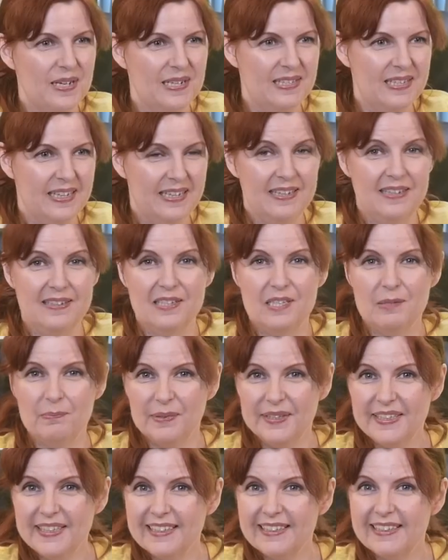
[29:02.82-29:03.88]
decided to
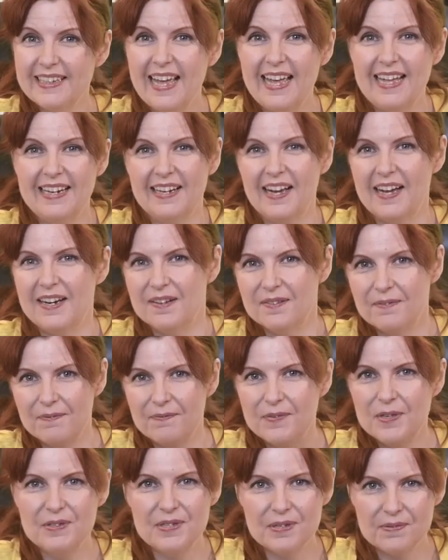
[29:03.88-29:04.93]
split it and kind
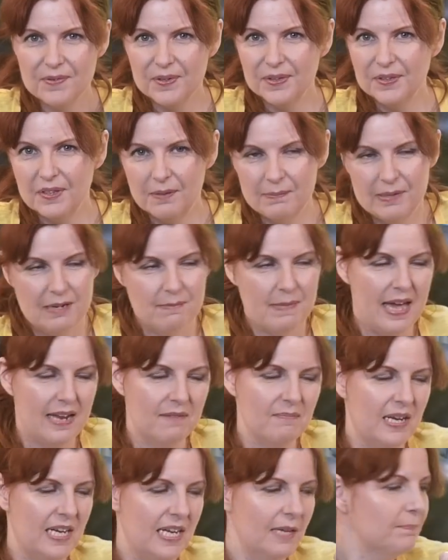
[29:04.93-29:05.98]
of use it for a little bit of mad
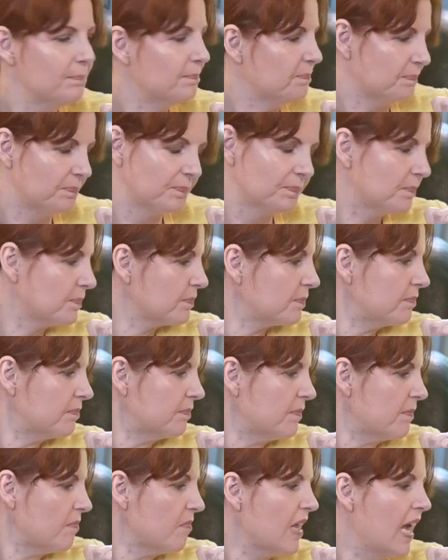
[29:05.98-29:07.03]
money.
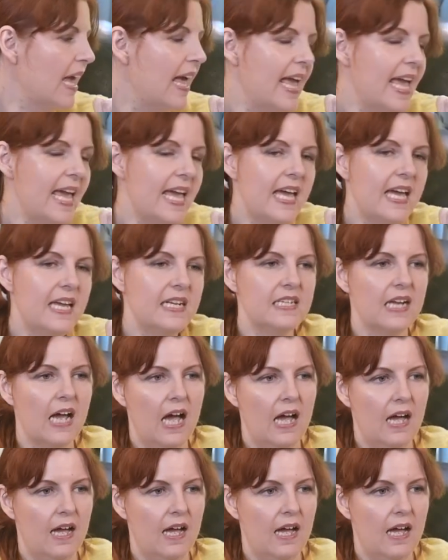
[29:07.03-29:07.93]
And